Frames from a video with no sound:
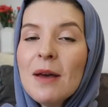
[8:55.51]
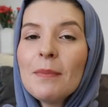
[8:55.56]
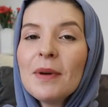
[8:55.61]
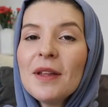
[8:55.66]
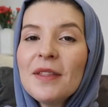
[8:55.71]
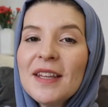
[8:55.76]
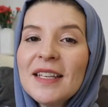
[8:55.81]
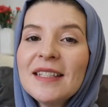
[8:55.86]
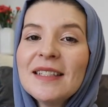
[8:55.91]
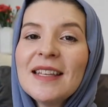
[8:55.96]

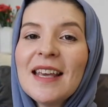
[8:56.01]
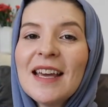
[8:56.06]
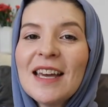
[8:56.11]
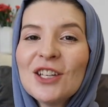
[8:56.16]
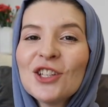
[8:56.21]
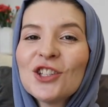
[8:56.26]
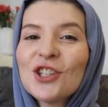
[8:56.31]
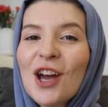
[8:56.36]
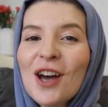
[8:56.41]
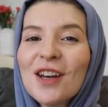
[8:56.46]
But this year,
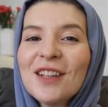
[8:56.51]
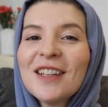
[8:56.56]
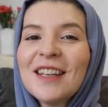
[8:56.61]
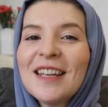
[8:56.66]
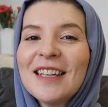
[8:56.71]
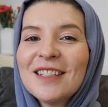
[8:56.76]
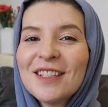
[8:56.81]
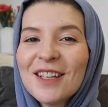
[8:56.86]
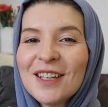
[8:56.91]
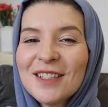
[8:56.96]

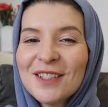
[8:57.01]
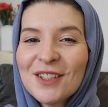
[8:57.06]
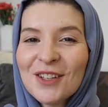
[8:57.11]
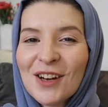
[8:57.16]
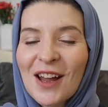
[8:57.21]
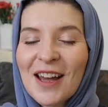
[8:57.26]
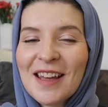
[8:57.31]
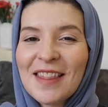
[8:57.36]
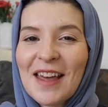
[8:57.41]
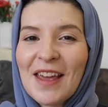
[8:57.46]
inshallah, it does look
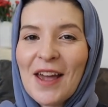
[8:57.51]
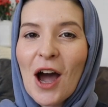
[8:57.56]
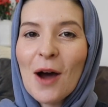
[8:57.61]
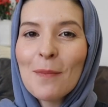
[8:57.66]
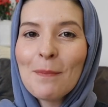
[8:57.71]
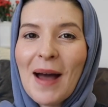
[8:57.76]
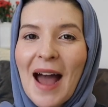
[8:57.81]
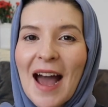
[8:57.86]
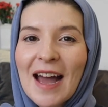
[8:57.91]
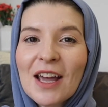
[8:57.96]
like they
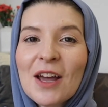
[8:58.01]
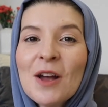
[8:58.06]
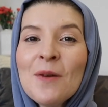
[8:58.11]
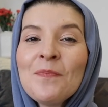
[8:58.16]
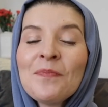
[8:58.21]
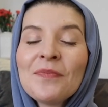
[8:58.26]
are back.